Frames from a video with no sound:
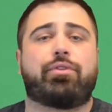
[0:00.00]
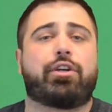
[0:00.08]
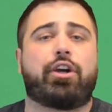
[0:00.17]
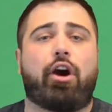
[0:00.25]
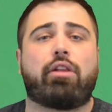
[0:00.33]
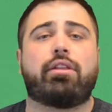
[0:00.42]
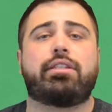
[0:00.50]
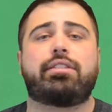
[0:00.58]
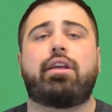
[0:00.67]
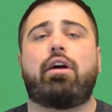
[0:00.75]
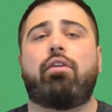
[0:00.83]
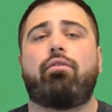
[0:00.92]

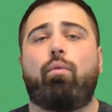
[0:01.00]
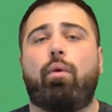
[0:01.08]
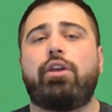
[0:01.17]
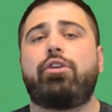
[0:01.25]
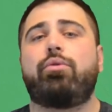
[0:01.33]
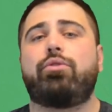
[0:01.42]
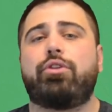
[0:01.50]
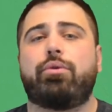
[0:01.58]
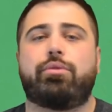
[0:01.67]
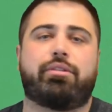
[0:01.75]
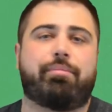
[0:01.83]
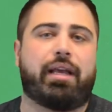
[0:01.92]
regardless of what you do
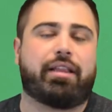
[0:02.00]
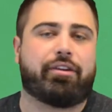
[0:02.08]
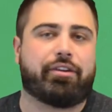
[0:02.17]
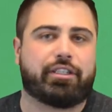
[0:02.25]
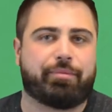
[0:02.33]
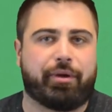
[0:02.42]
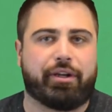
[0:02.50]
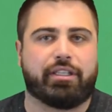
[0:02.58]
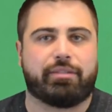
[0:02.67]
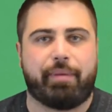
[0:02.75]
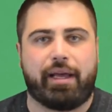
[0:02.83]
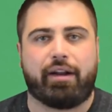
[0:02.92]
to make their
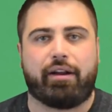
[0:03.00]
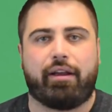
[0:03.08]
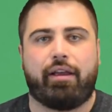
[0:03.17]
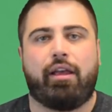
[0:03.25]
experience better.